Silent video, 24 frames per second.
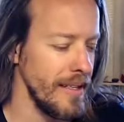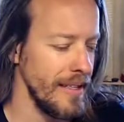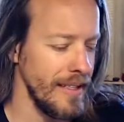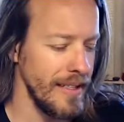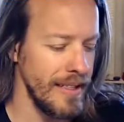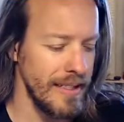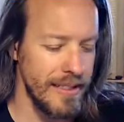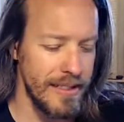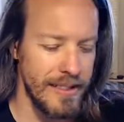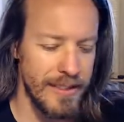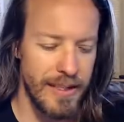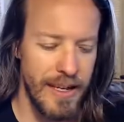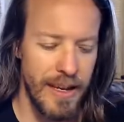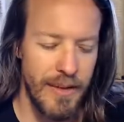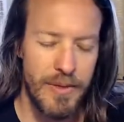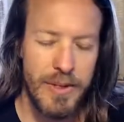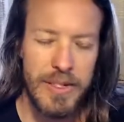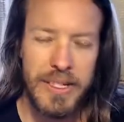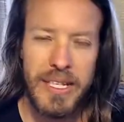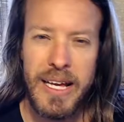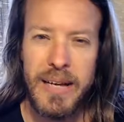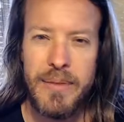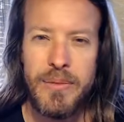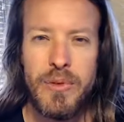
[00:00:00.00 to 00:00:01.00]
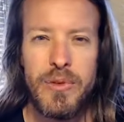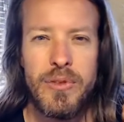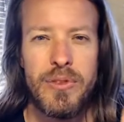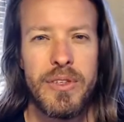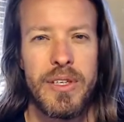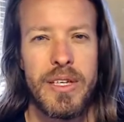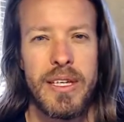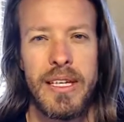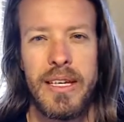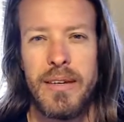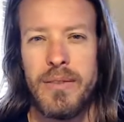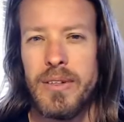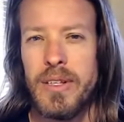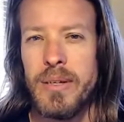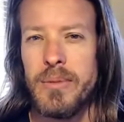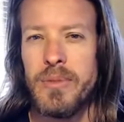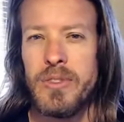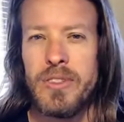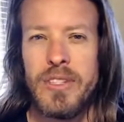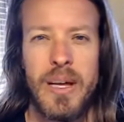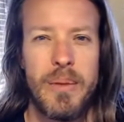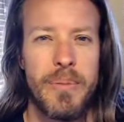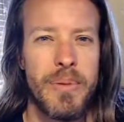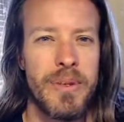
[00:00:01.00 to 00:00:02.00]
uh, every time you think, every time you
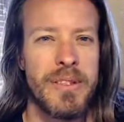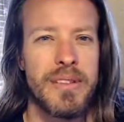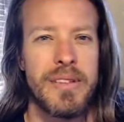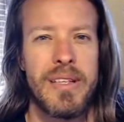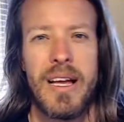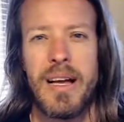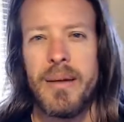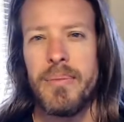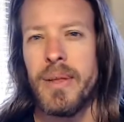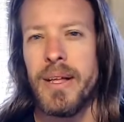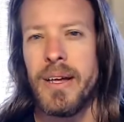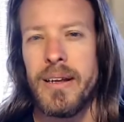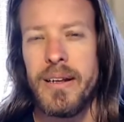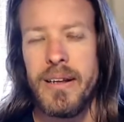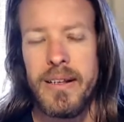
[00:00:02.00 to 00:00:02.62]
stop at a stoplight,